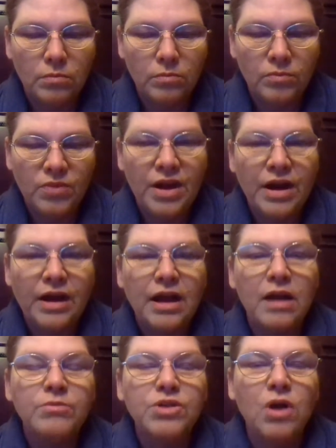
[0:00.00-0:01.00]
Then it
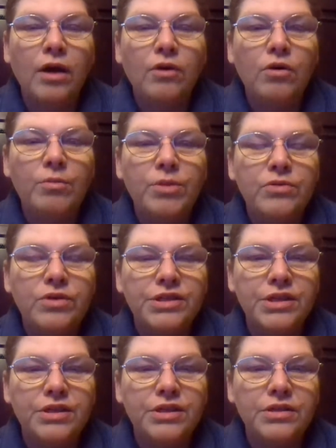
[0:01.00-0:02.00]
comes autoimmune
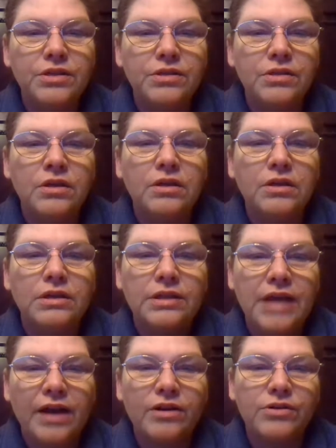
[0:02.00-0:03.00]
diseases.
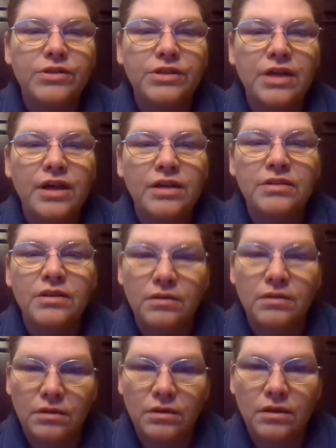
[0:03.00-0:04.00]
Doctor says
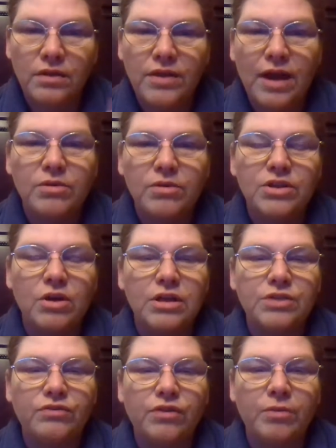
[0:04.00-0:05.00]
that was
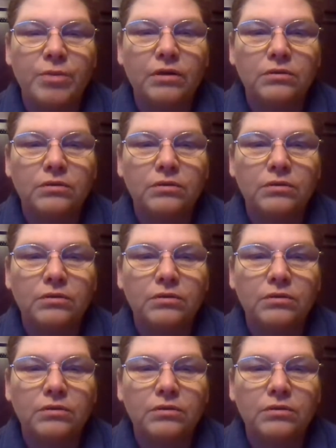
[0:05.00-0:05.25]
caused from it.